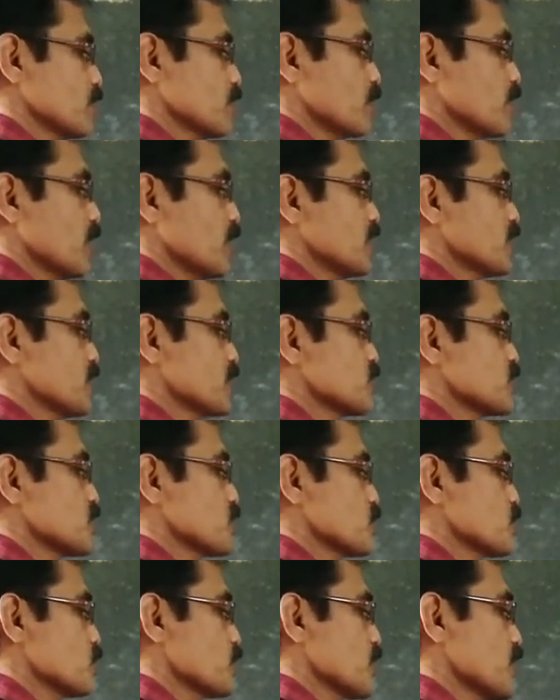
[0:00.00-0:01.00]
minus
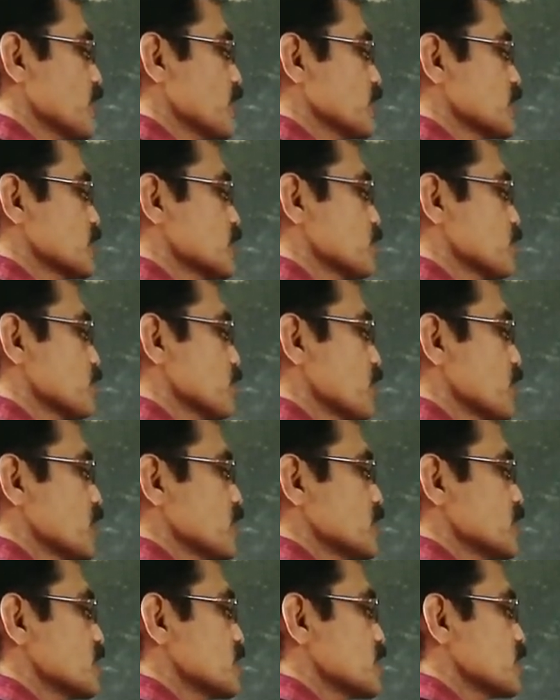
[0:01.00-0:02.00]
2x
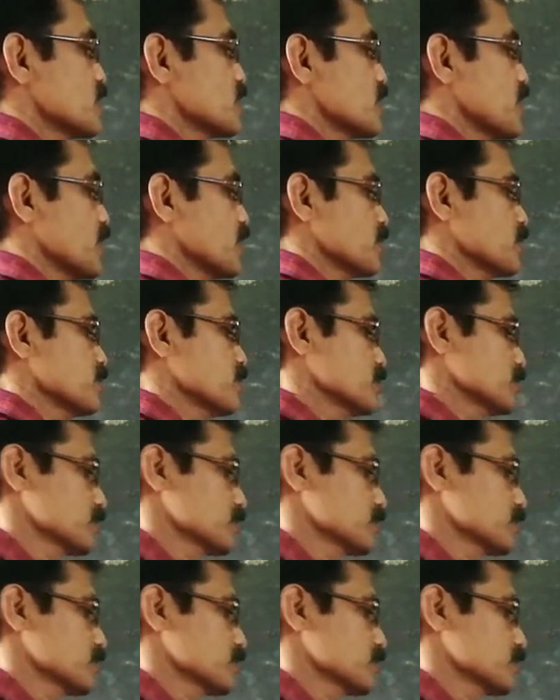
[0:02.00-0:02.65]
plus 3.